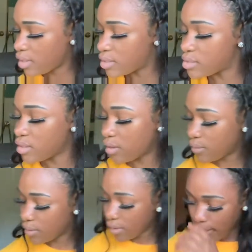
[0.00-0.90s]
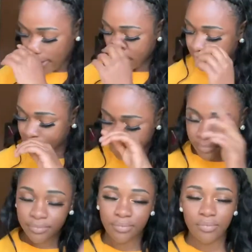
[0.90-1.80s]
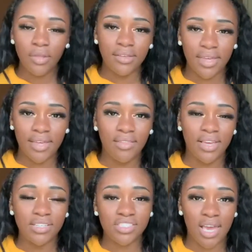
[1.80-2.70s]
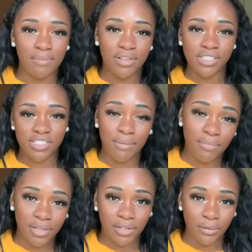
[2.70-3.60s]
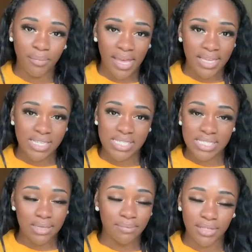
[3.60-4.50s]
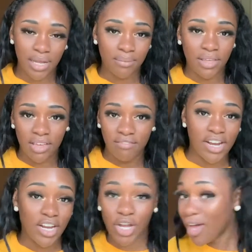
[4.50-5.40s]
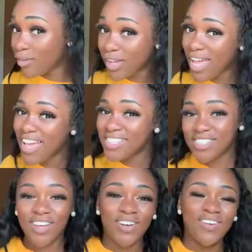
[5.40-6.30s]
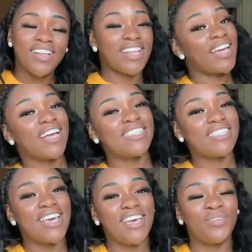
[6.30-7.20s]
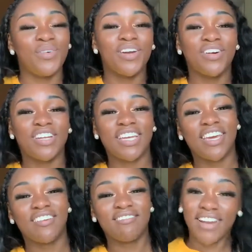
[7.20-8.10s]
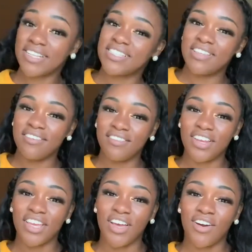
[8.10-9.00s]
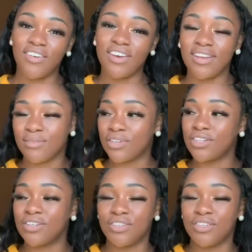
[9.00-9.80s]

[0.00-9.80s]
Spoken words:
And so Yeah, they each came in their separate little baggies, zipped up and ready to go. So, like I said, we are going to get right to the video and I'm going to,